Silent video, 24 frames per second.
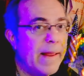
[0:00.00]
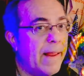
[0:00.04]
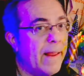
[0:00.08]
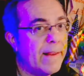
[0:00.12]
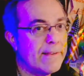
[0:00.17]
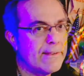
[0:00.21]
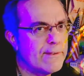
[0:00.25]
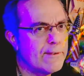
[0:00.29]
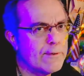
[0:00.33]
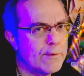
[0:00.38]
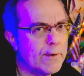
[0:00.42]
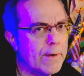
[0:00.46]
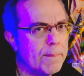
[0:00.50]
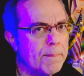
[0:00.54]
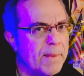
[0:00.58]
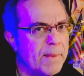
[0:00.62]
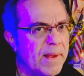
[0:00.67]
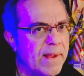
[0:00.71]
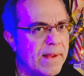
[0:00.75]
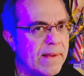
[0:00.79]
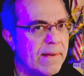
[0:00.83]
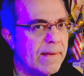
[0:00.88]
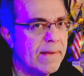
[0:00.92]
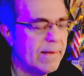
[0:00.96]
it's
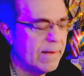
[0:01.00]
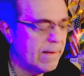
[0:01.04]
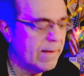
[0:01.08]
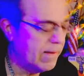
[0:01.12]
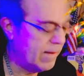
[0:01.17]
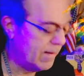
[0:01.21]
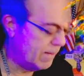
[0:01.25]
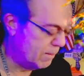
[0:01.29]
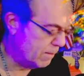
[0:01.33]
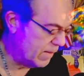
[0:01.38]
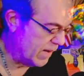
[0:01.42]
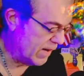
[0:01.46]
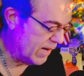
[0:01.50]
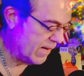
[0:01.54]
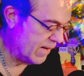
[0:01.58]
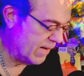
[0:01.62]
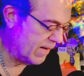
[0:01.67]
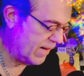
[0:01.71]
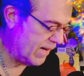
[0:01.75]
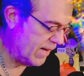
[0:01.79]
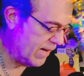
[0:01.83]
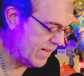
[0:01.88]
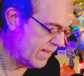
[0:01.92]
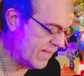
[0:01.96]
trippy. But
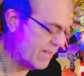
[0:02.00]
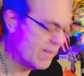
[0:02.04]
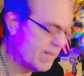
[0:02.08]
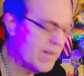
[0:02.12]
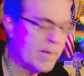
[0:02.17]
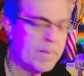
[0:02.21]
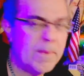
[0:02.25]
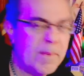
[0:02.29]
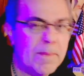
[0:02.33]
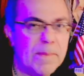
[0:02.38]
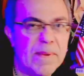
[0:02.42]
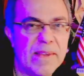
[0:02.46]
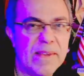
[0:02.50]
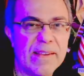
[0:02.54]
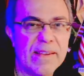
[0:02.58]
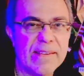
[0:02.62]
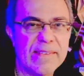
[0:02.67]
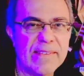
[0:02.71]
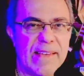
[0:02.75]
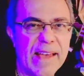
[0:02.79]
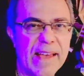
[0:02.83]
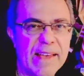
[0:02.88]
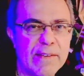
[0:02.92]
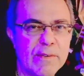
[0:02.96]
it's trippy
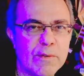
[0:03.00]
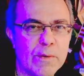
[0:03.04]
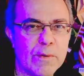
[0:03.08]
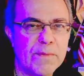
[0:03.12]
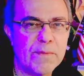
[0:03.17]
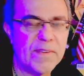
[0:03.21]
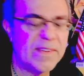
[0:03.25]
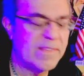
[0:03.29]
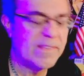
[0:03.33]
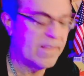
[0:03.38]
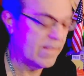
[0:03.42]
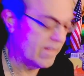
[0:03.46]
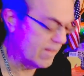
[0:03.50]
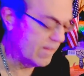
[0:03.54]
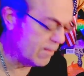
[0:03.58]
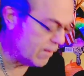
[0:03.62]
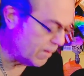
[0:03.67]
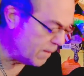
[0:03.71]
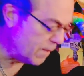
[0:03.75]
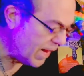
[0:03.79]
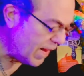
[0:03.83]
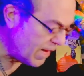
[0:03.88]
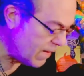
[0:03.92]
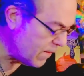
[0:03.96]
because astrophysics is
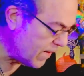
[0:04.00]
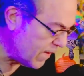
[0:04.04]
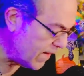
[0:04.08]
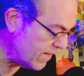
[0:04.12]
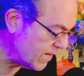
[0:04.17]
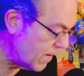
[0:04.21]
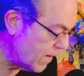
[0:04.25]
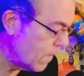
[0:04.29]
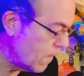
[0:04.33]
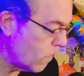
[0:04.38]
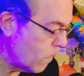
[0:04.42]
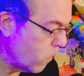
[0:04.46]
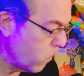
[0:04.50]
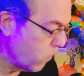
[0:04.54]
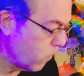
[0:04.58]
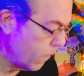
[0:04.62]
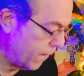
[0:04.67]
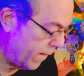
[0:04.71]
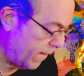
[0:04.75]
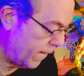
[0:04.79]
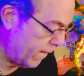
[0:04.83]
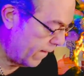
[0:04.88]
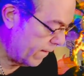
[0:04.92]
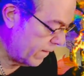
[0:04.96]
trippy. Anyways,
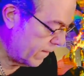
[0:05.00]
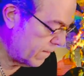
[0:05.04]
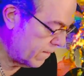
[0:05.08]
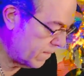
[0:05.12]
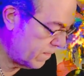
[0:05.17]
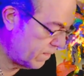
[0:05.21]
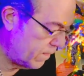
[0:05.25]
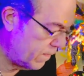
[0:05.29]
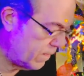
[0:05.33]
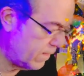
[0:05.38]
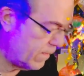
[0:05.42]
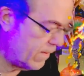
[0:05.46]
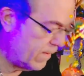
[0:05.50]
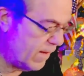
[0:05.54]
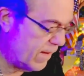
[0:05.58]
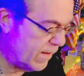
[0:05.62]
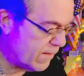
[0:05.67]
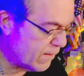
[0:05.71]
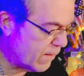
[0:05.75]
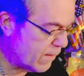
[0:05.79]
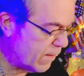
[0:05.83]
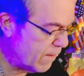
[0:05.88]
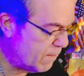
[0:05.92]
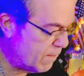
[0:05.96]

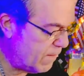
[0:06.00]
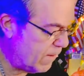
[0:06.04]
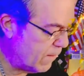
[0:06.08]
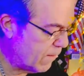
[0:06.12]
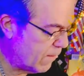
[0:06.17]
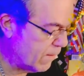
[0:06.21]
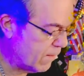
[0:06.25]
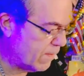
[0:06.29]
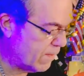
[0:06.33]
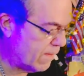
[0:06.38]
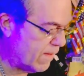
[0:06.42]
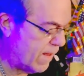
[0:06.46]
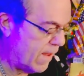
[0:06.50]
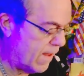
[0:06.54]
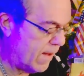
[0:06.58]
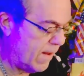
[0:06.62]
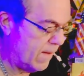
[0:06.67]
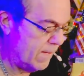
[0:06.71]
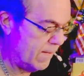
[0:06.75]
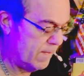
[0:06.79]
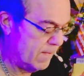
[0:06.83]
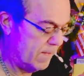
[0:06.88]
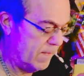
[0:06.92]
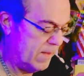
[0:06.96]
it's gonna be Earth
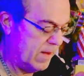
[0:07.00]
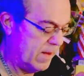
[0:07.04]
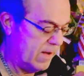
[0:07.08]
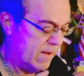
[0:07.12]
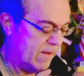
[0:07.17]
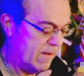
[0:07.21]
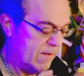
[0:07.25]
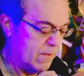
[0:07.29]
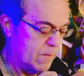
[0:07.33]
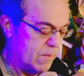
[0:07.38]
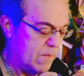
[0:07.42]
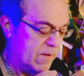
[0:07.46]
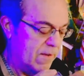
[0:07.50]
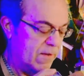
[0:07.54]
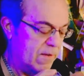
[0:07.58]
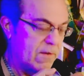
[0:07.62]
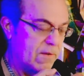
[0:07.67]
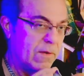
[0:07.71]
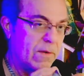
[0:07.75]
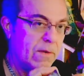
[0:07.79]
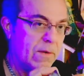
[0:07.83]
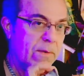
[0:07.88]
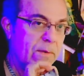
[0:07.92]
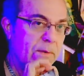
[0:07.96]
Day, and I just want to
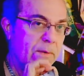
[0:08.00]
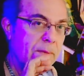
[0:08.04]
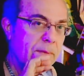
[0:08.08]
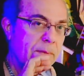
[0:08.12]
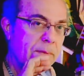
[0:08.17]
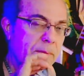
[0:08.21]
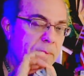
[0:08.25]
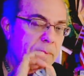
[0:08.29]
show you,